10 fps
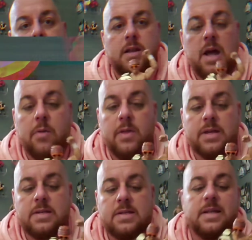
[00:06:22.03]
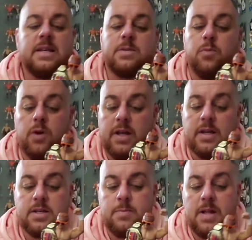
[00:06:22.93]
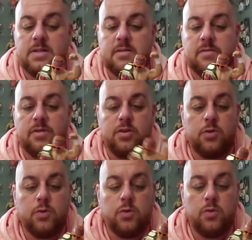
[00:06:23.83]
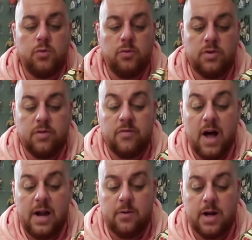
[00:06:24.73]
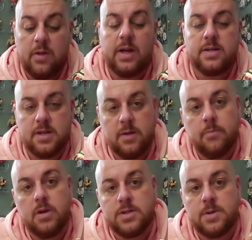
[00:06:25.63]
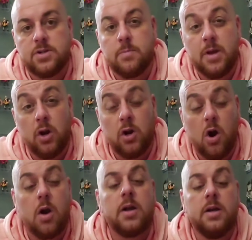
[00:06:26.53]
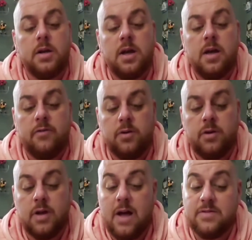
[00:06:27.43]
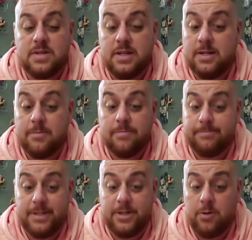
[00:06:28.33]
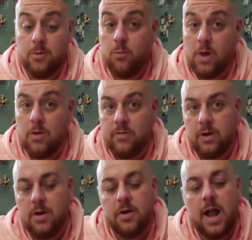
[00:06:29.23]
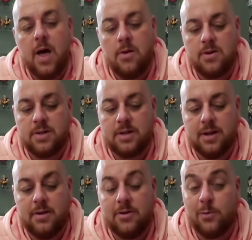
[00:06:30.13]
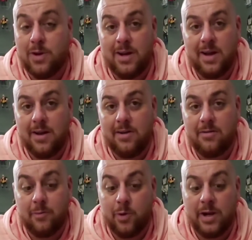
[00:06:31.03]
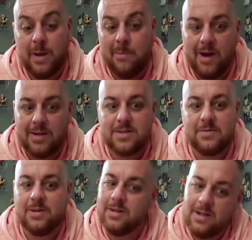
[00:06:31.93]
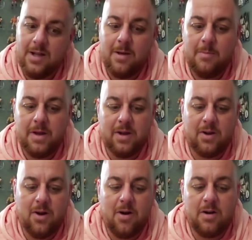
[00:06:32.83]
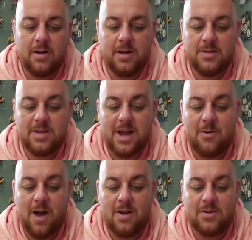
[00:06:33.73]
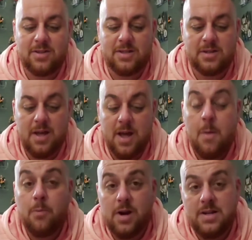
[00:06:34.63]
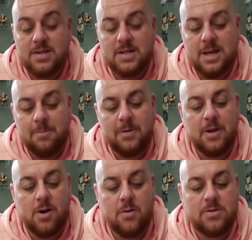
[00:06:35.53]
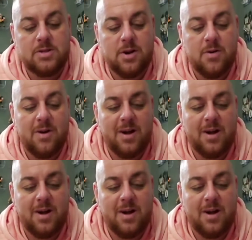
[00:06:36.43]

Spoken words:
now this is pretty expensive to find right now. Like I said, especially mint on card. If you can, I've seen them, well over $100, like 129, 149 bucks for mint on card Zack Ryder. So it's pretty steep, So